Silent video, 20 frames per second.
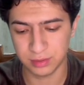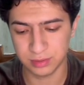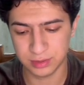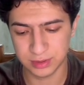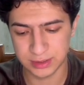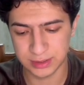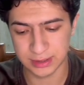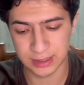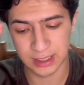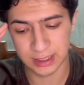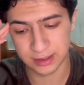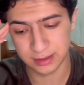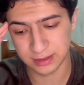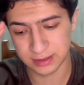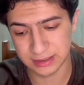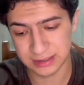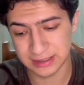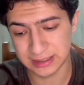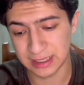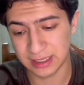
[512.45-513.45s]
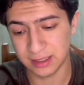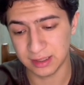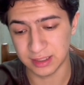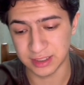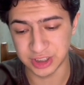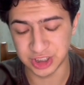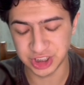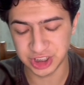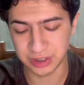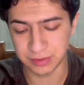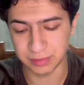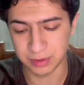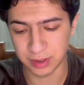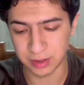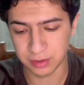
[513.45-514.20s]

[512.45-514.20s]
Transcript: It's not legit, bro.